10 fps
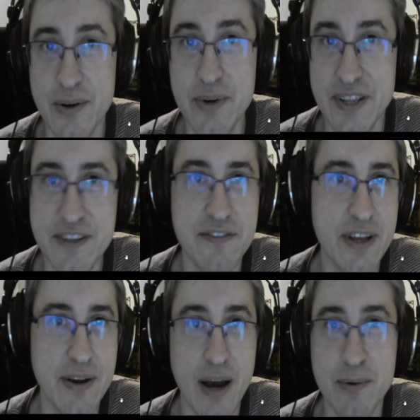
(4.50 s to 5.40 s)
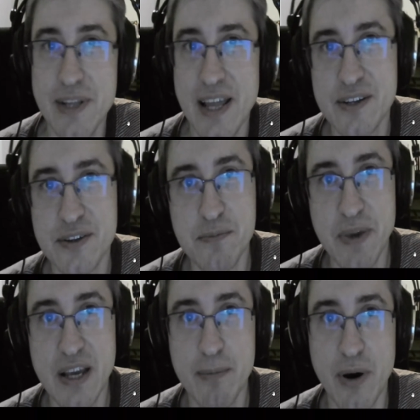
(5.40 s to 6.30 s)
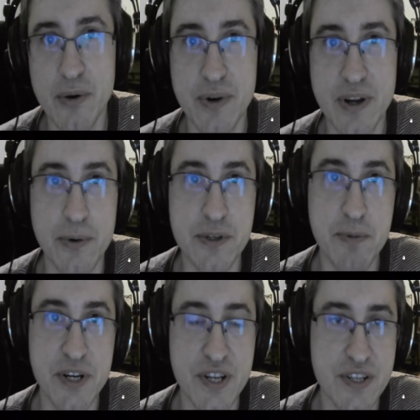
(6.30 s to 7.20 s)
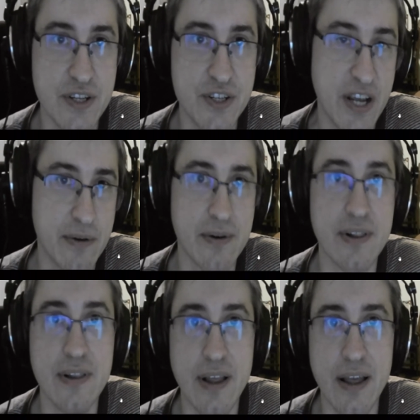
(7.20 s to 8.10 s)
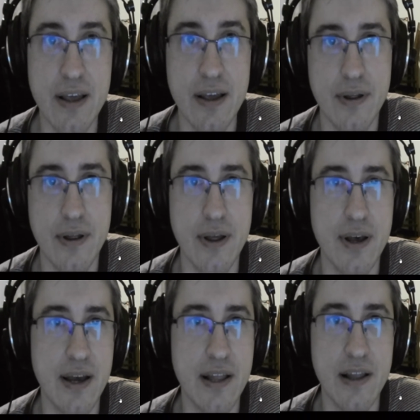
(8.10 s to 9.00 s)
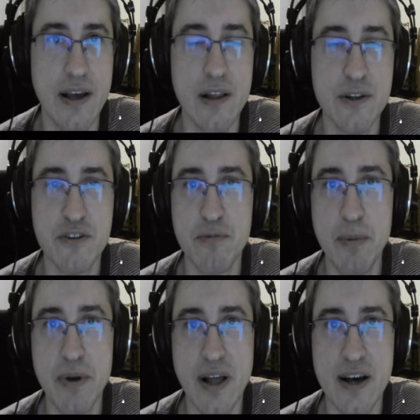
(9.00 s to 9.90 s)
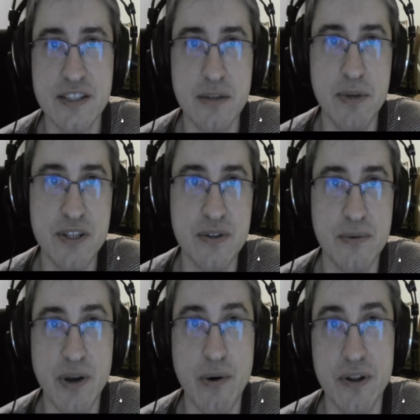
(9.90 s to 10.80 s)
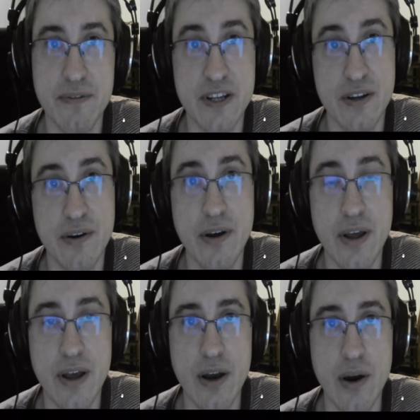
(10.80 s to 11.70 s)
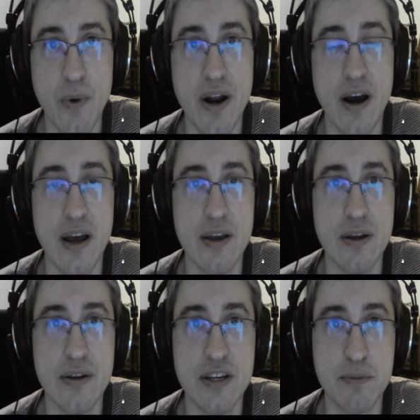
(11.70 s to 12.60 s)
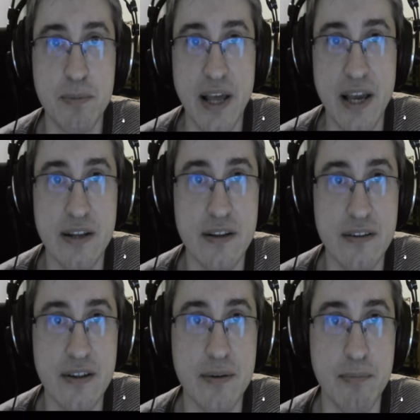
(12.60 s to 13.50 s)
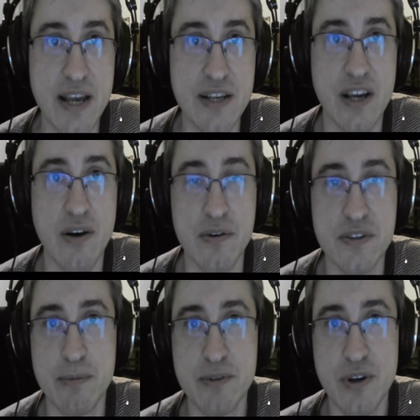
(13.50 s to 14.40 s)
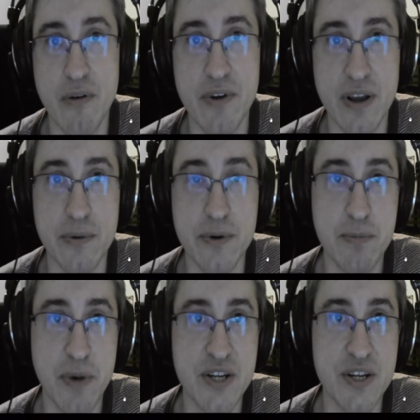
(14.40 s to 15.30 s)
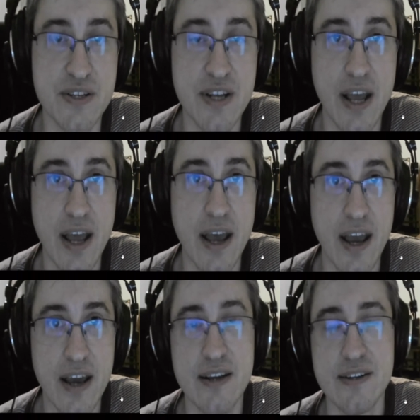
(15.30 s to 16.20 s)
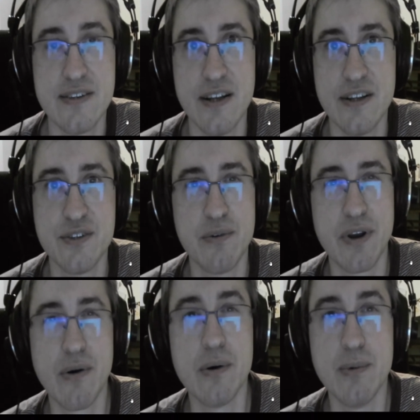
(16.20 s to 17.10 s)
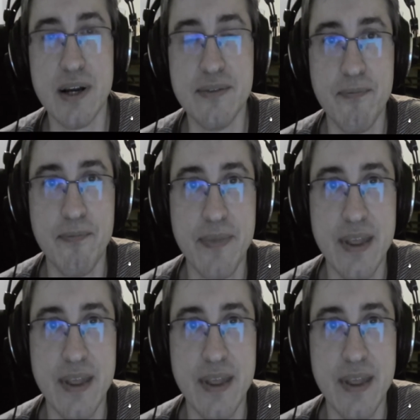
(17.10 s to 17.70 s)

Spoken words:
Hello, in this video I would like to speak about regular expressions in general. A lot of people asked me to record a video where I explain the basic concepts of regular expressions, and I decided to record one.